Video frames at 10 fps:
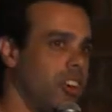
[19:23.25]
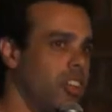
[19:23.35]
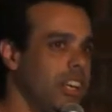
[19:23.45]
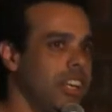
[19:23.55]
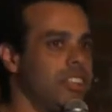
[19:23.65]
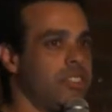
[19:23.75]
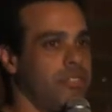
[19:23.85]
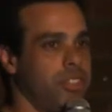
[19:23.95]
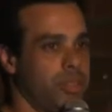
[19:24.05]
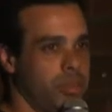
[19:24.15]
only
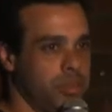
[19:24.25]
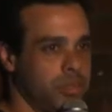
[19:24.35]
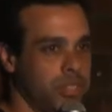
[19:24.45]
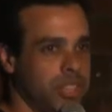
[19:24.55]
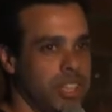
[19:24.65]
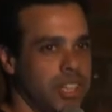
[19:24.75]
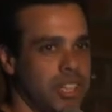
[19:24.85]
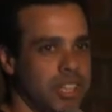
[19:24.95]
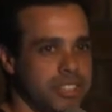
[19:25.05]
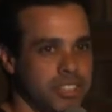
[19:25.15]
interview
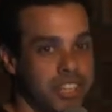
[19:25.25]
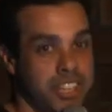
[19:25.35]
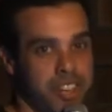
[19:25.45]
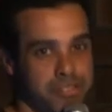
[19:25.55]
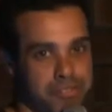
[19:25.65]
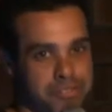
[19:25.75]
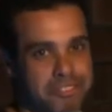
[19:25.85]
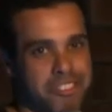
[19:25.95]
is not enough.